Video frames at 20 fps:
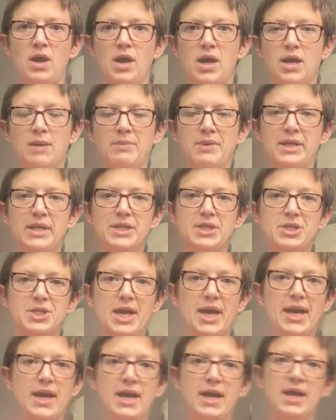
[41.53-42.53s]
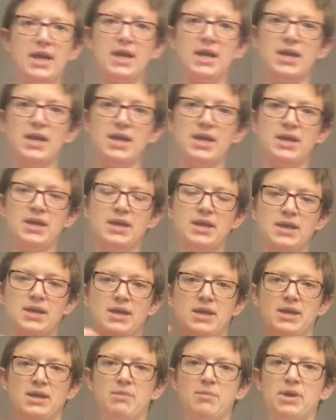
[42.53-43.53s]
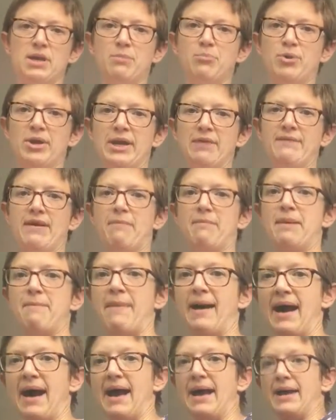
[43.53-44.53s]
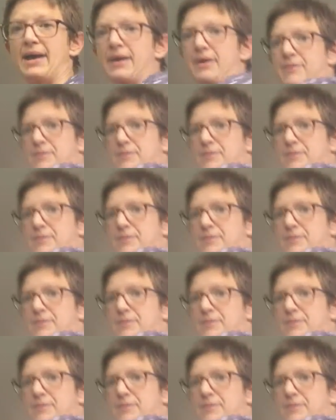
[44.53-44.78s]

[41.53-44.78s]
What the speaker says: and I'm going to check, I'm going to bring it around my back